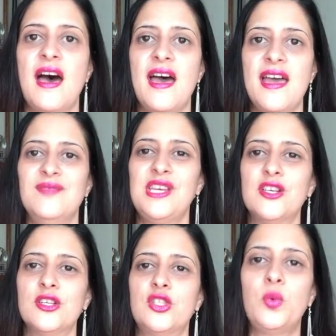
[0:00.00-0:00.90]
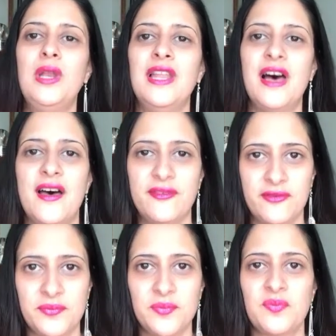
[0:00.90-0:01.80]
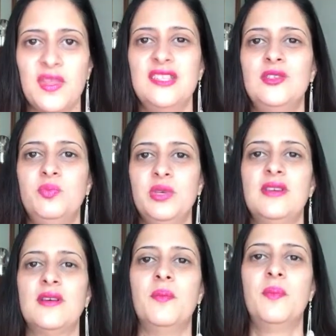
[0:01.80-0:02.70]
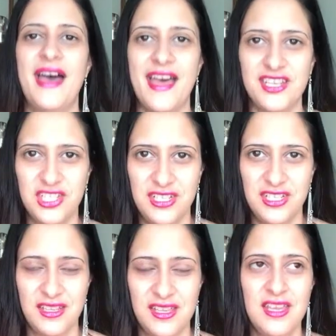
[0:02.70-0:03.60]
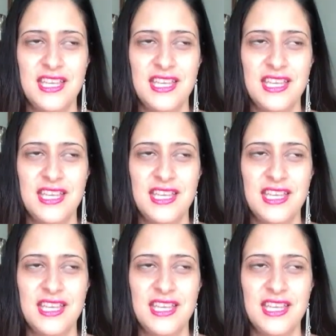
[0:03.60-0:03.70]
I am here to love and to be compassionate.